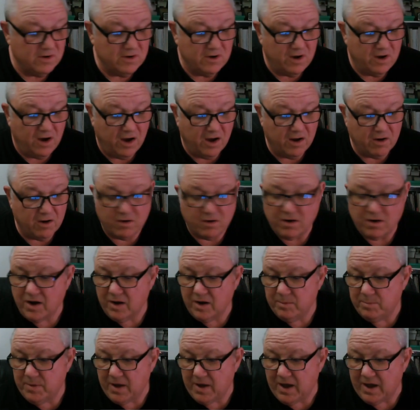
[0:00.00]
on our
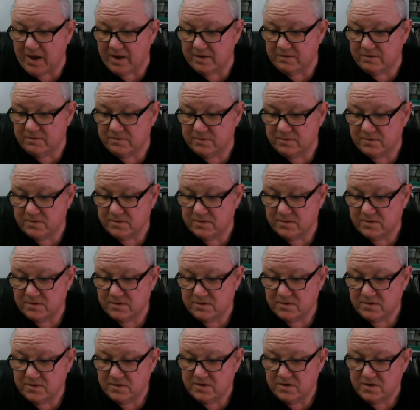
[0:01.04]
iPad
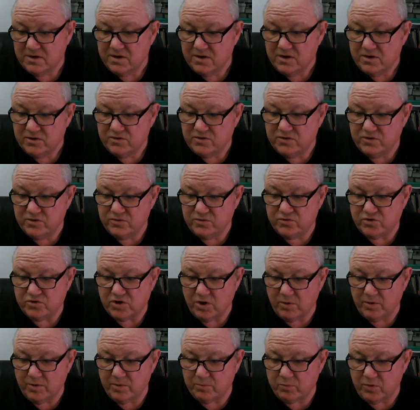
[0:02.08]
to
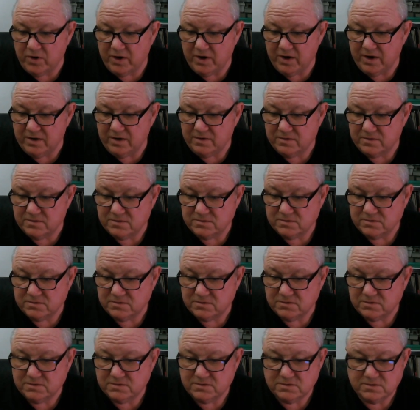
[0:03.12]
show it printing.
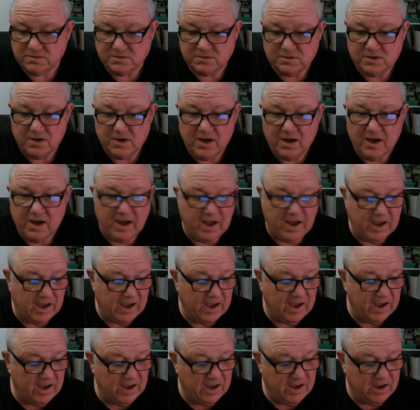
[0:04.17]

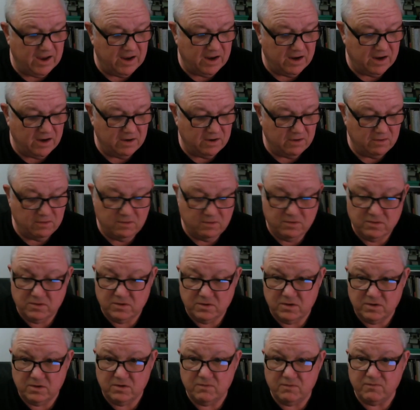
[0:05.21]
And
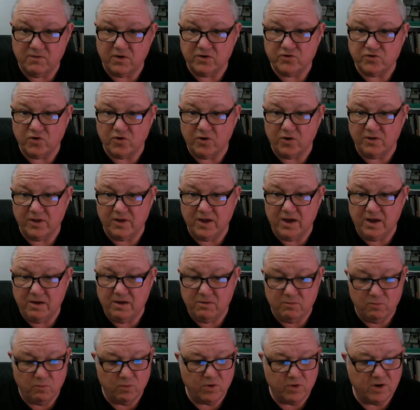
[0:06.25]
very shortly,
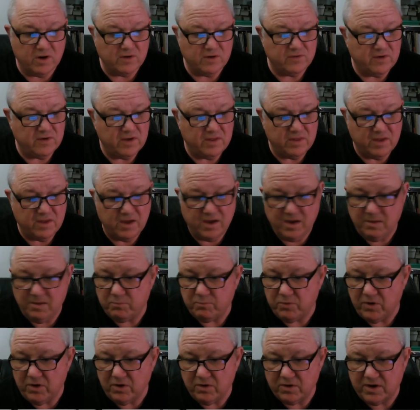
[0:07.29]
we're going to see the
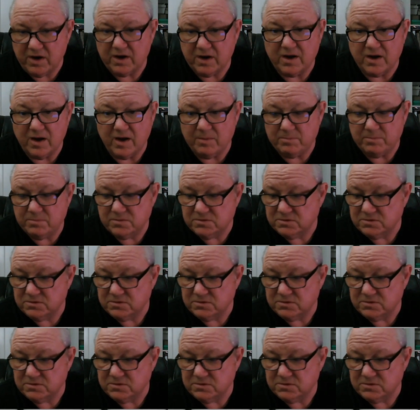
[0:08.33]
printer kick up.